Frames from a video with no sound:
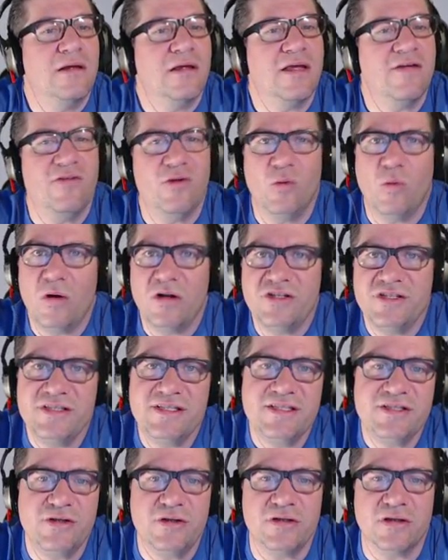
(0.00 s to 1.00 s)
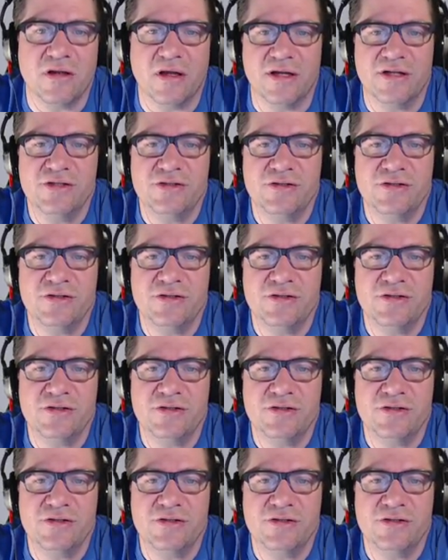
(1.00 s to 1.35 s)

if you're watching this during lunch